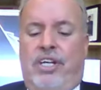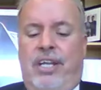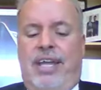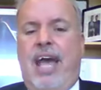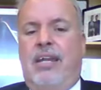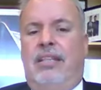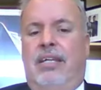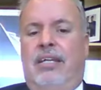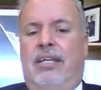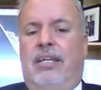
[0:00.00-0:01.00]
and
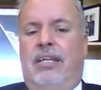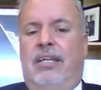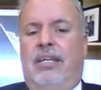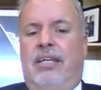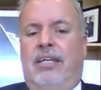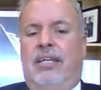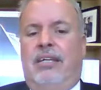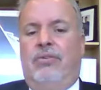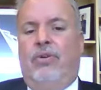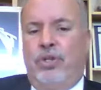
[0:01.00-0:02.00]
would you
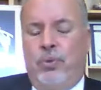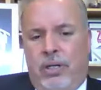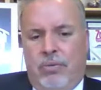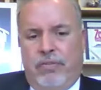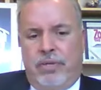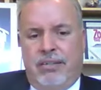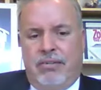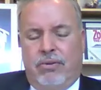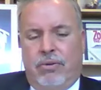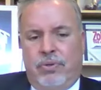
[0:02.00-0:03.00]
have objected,